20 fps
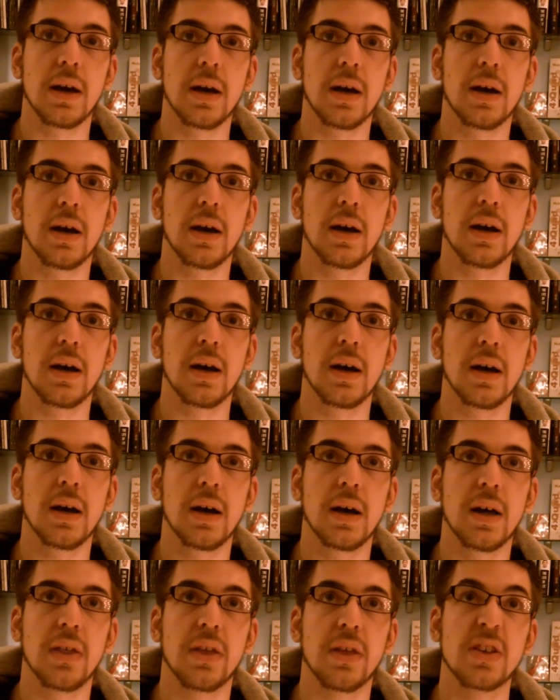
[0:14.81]

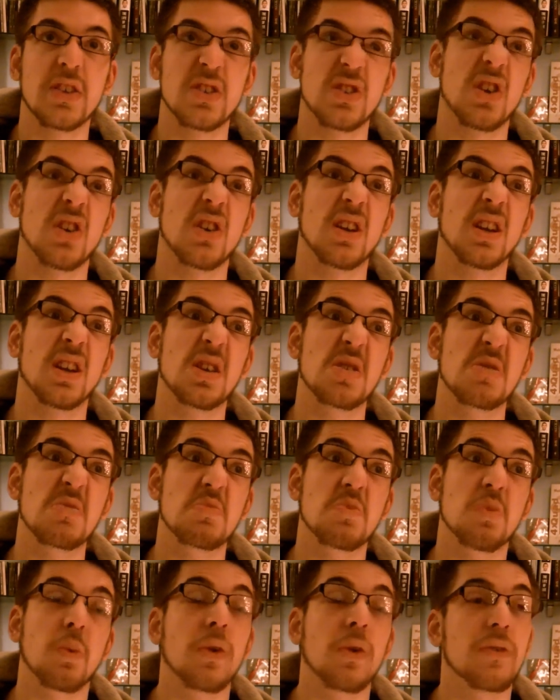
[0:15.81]
Uh, things like
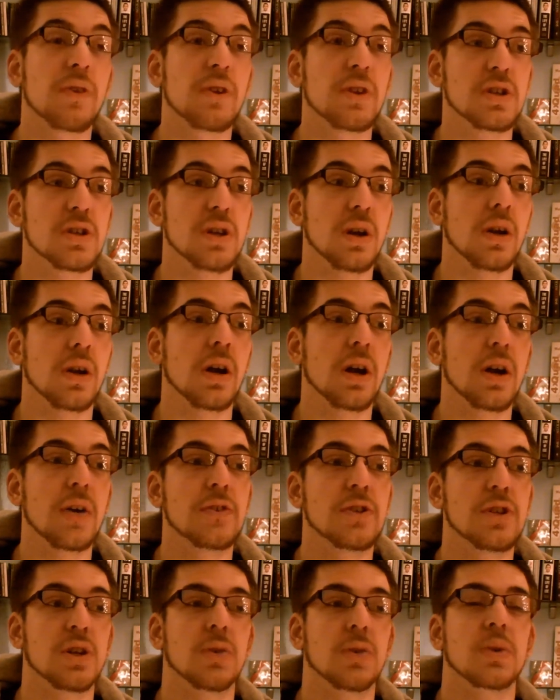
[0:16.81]
we finished our live
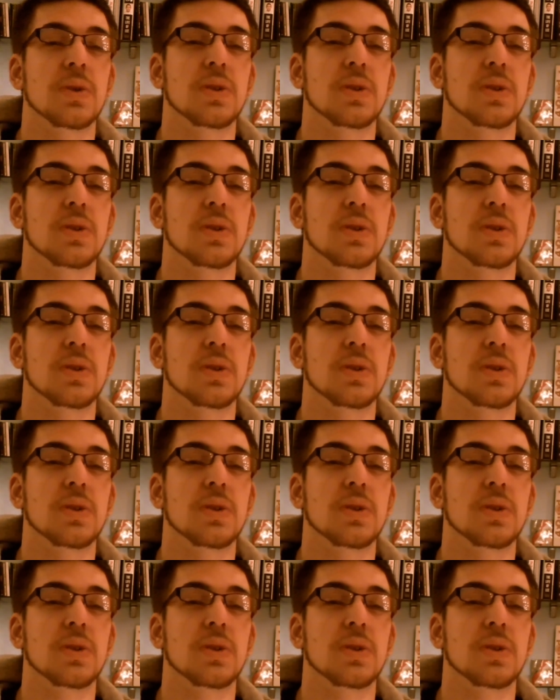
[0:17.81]
show,